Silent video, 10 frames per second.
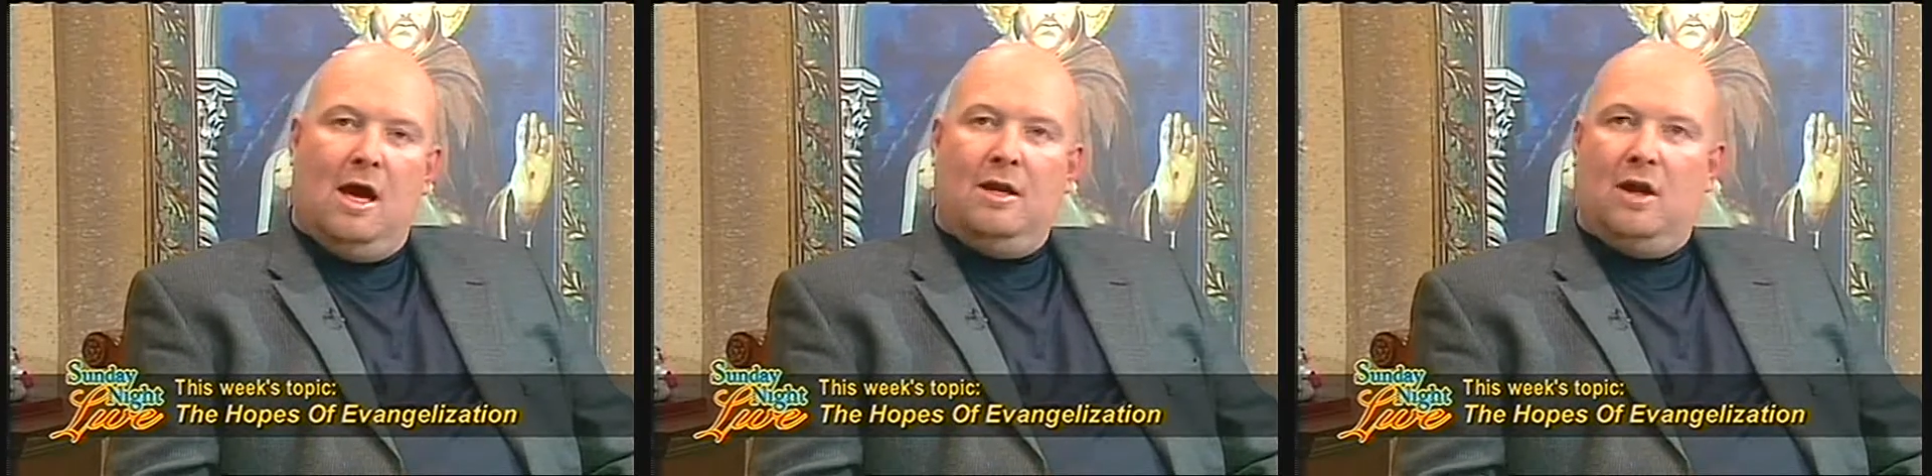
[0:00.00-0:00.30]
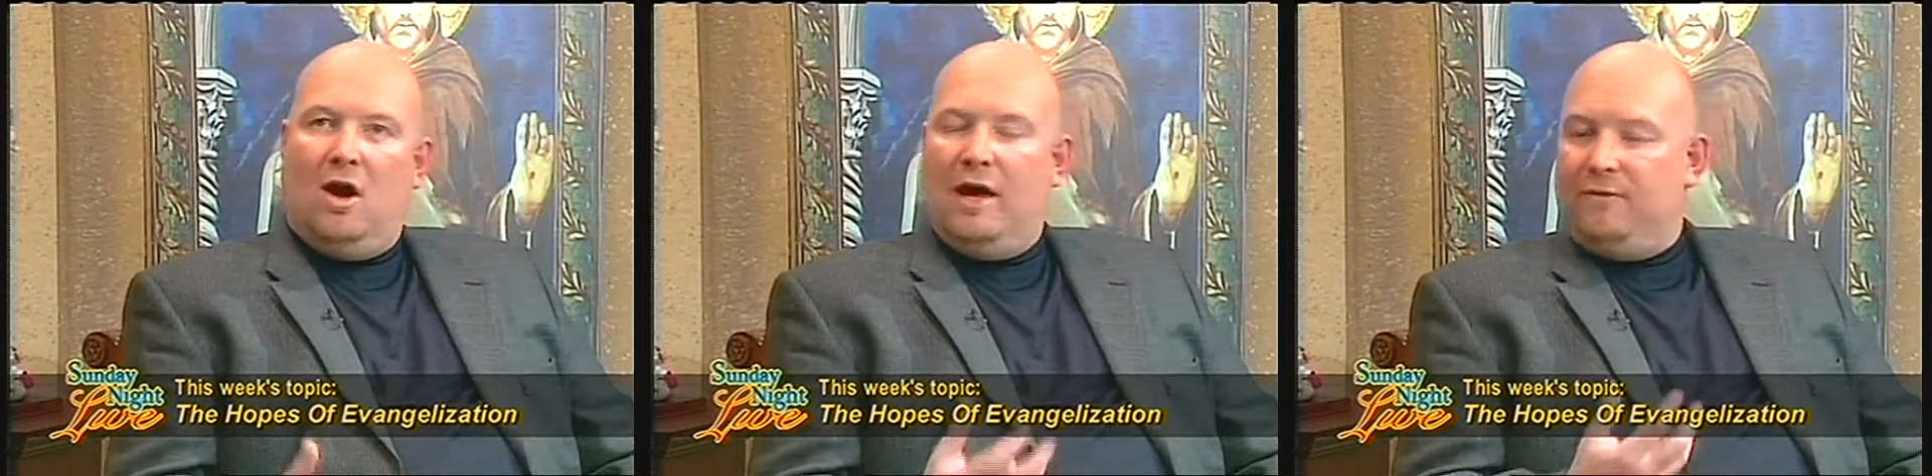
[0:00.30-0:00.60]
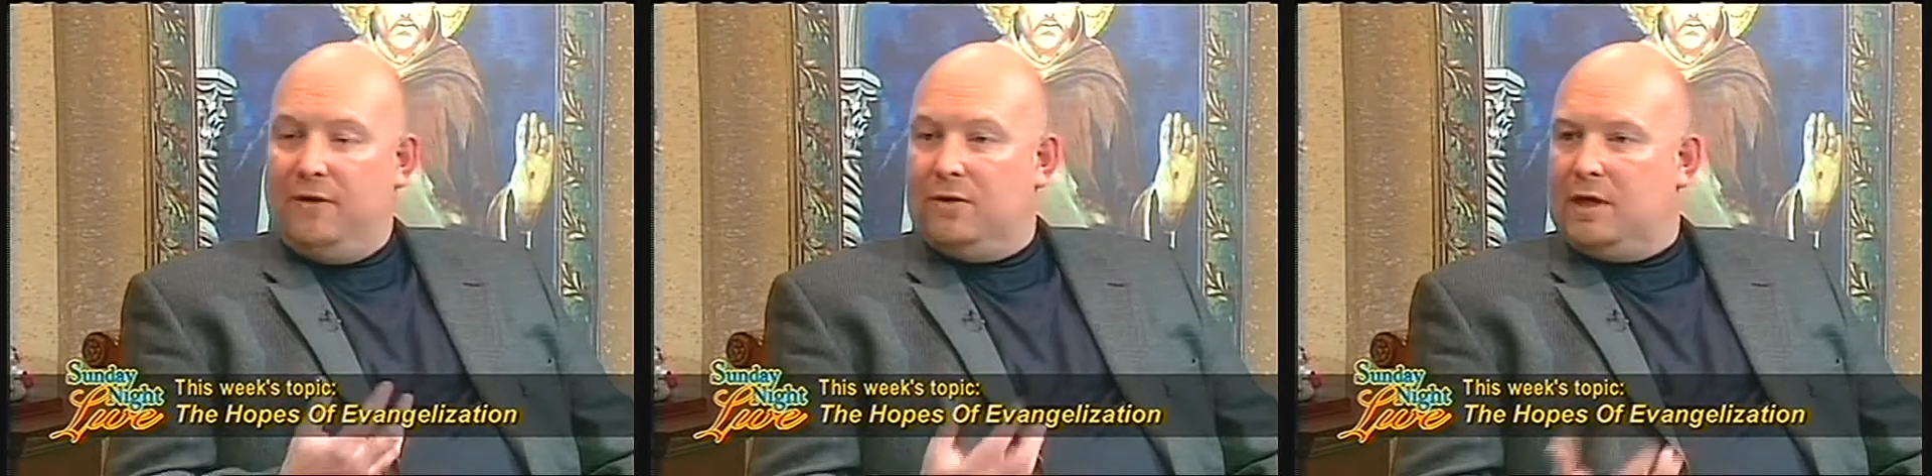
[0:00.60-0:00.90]
And I
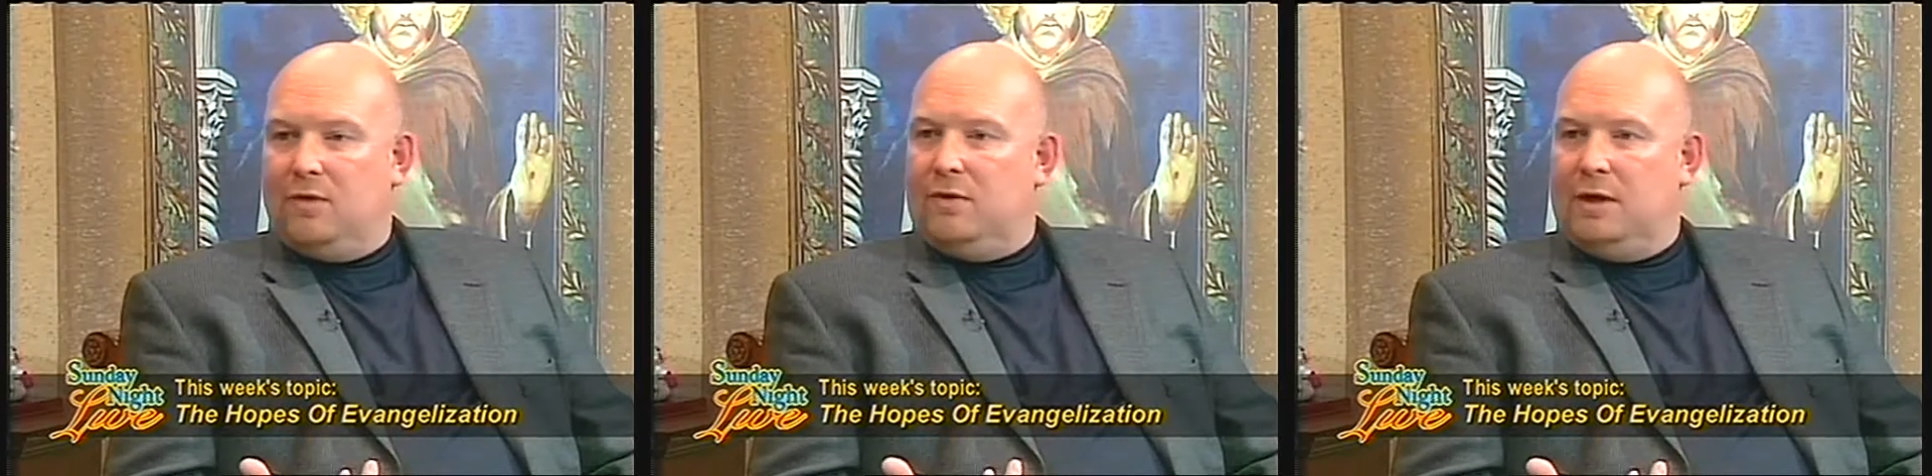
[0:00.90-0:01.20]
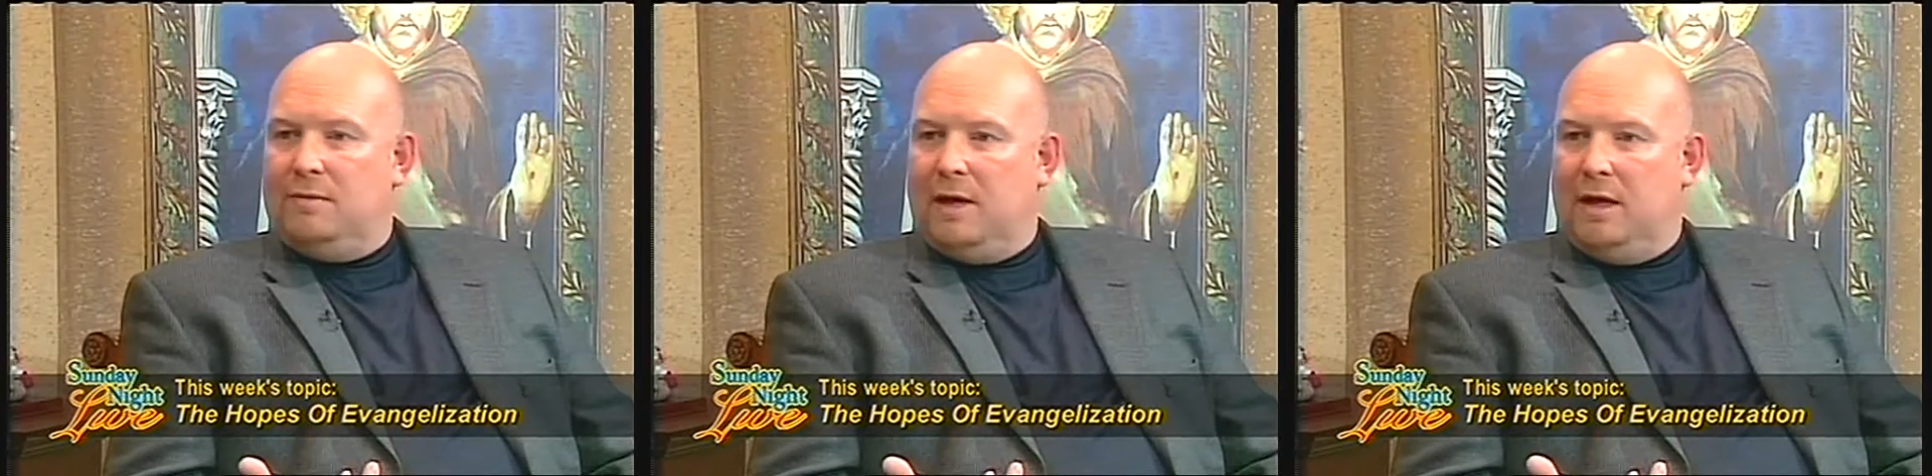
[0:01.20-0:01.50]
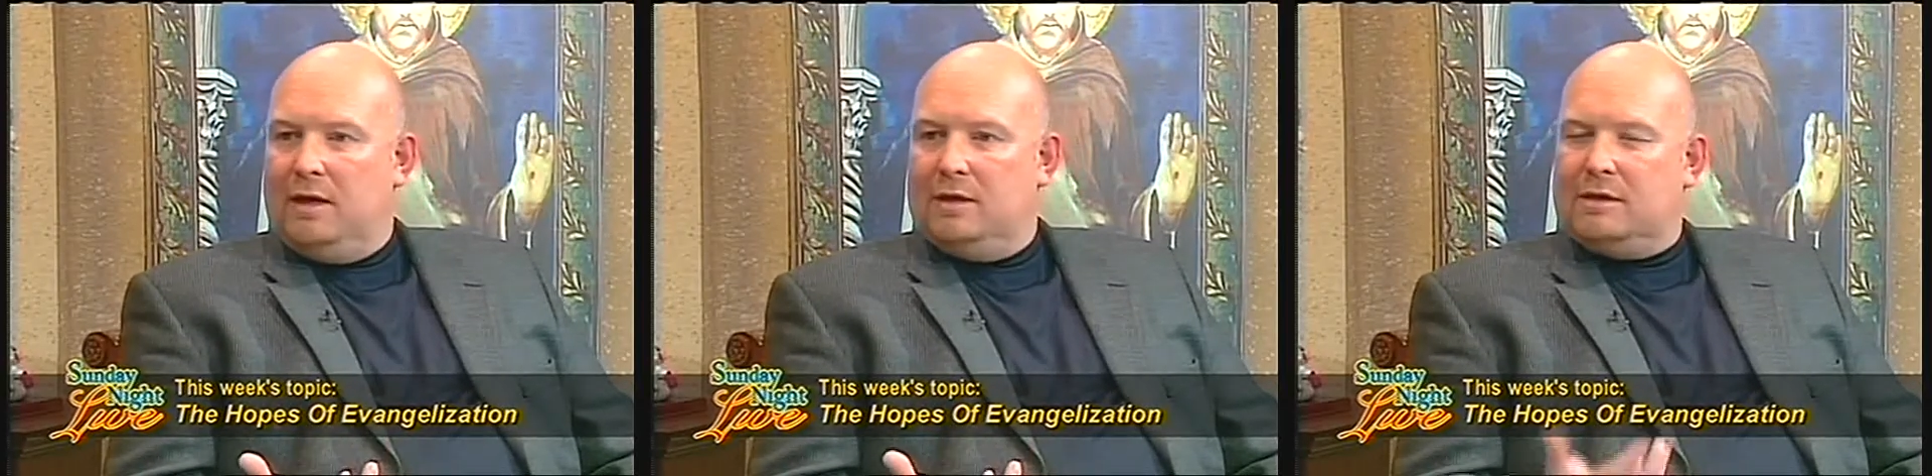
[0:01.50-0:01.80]
felt guilty
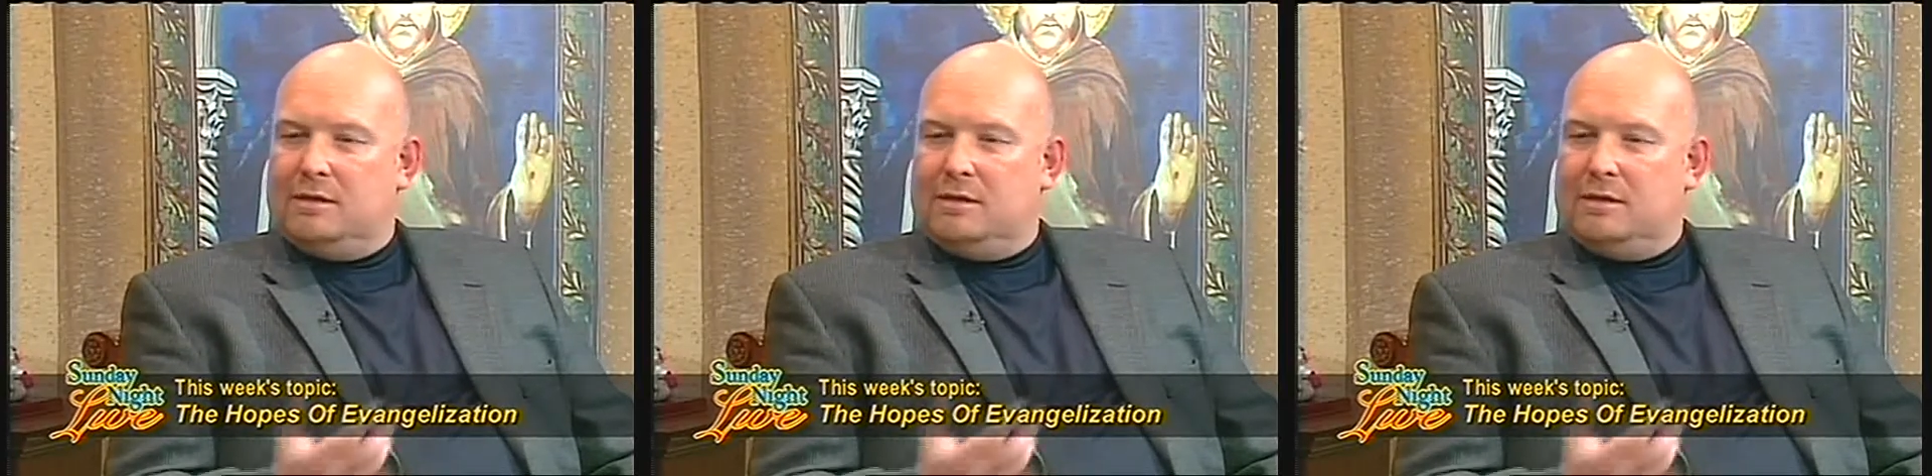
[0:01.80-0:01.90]
about this,